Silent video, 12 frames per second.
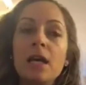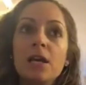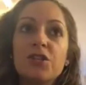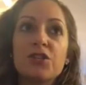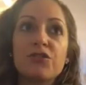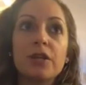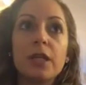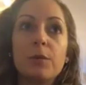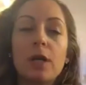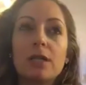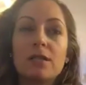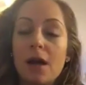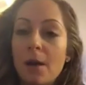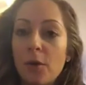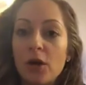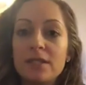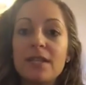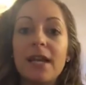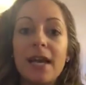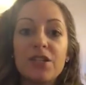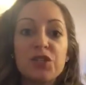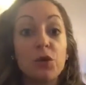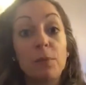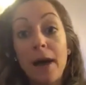just really wanted to come on today
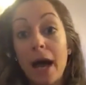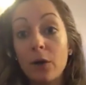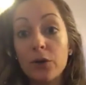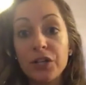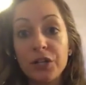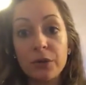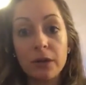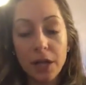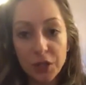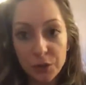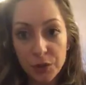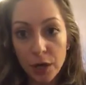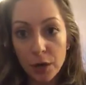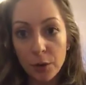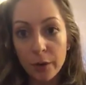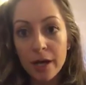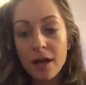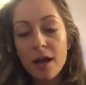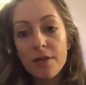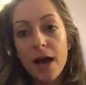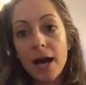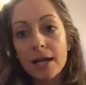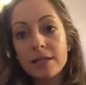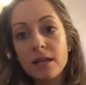to empower you, to let you know
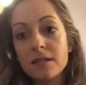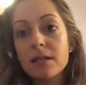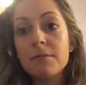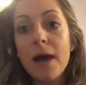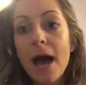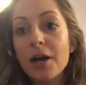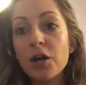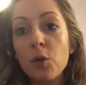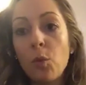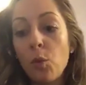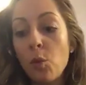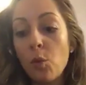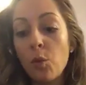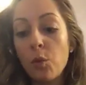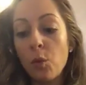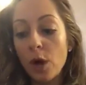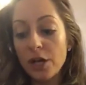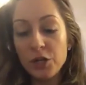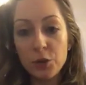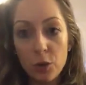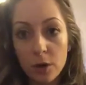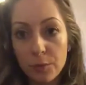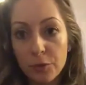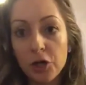that it doesn't matter what
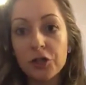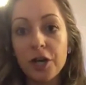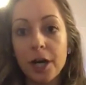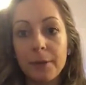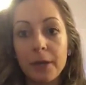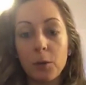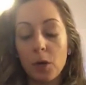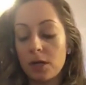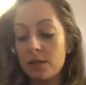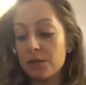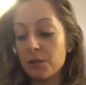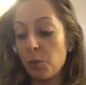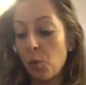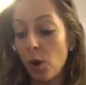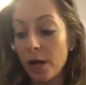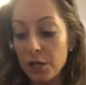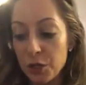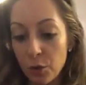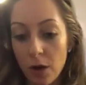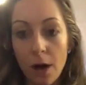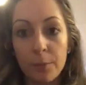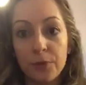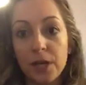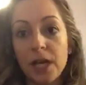your programming was, what your
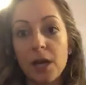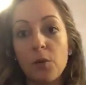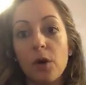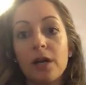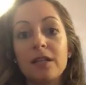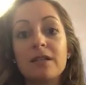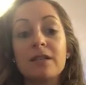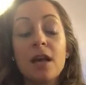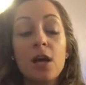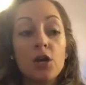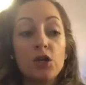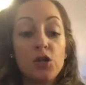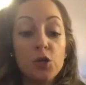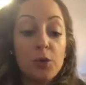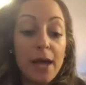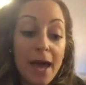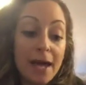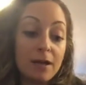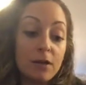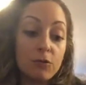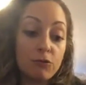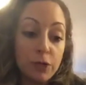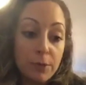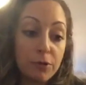upbringing was. You can
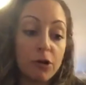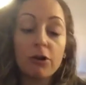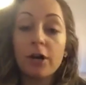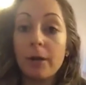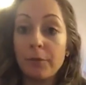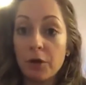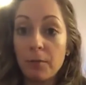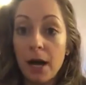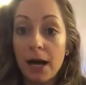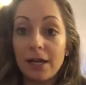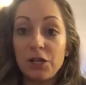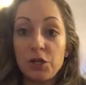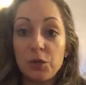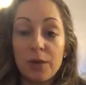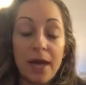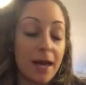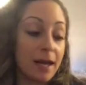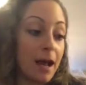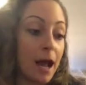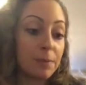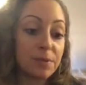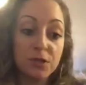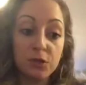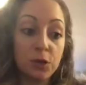reprogram your mind. You can
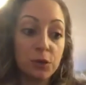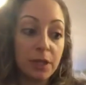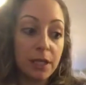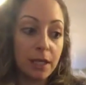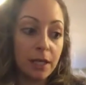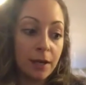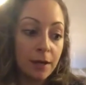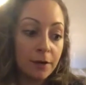absolutely